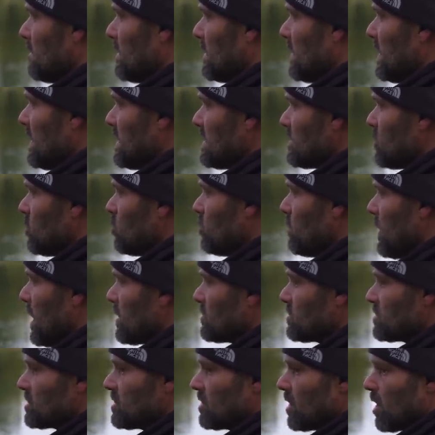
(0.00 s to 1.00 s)
And there's
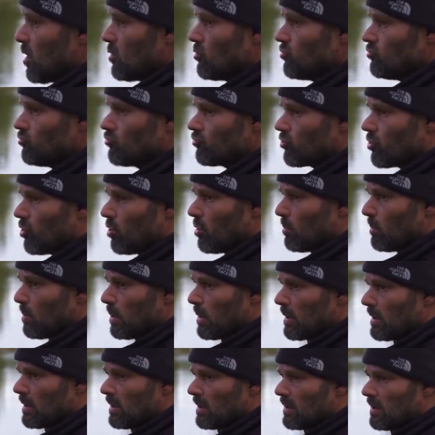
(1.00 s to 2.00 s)
almost no drop.
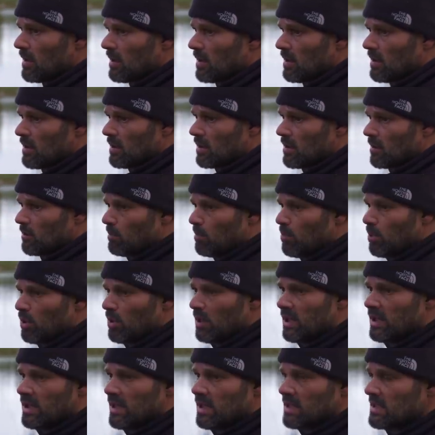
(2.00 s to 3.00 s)
And I'm
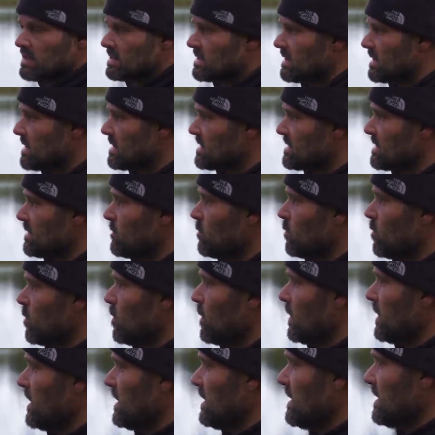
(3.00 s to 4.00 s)
pulling into the
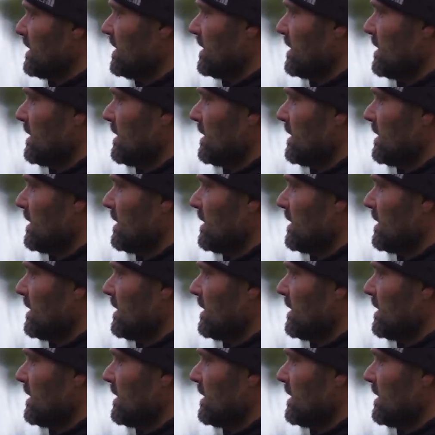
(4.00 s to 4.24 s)
siltweed.